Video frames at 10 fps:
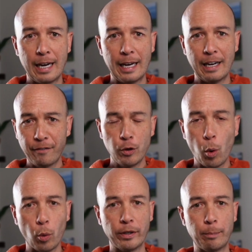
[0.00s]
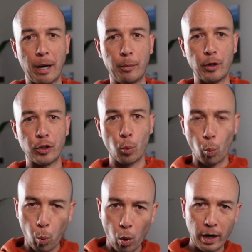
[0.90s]
If you only publish
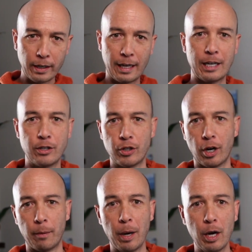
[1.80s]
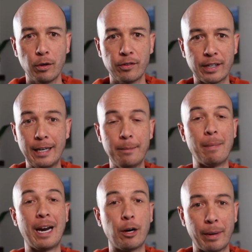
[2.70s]
one KGR post, it
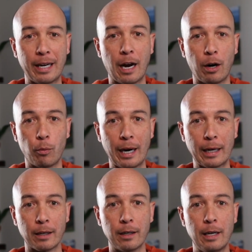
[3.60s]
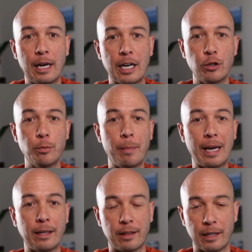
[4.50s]
may or may not rank, and you may
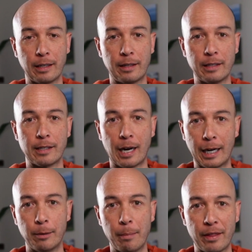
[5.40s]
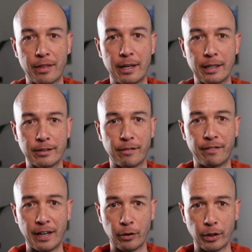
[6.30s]
think the entire method is a
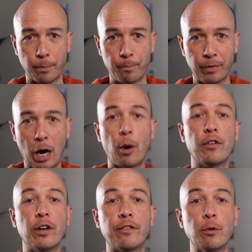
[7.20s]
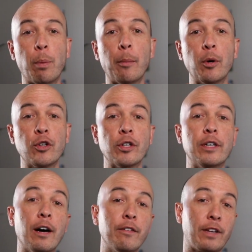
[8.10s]
failure. However, if you publish
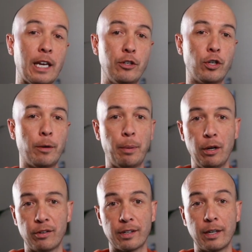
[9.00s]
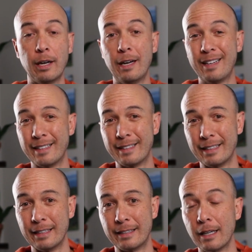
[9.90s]
enough KGR posts to
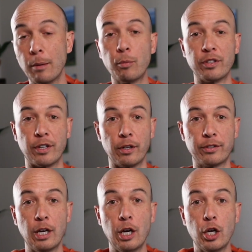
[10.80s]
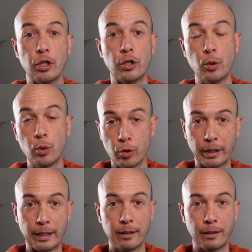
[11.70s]
see some results,
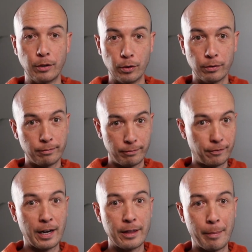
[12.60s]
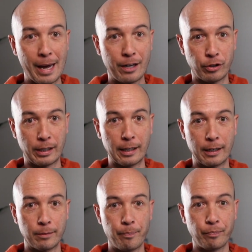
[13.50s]
usually you'll find the magic in
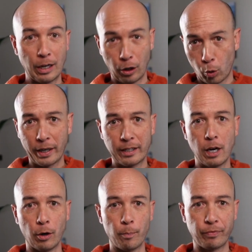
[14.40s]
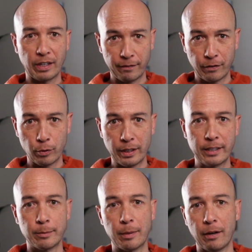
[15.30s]
it. Now, quick note if you need
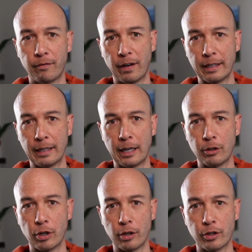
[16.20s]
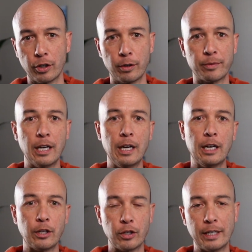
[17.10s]
some help finding KGR terms,
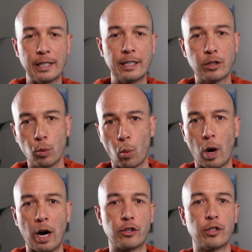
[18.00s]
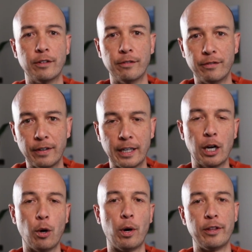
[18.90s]
you need to watch the
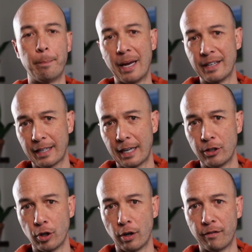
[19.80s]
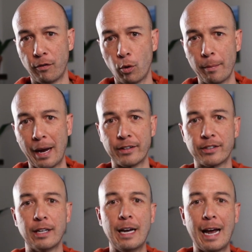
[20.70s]
video on the best KGR formats
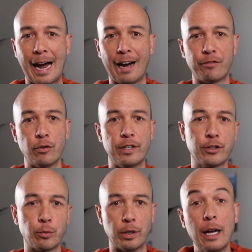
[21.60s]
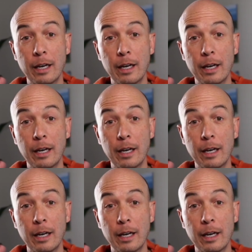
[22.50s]
after this one.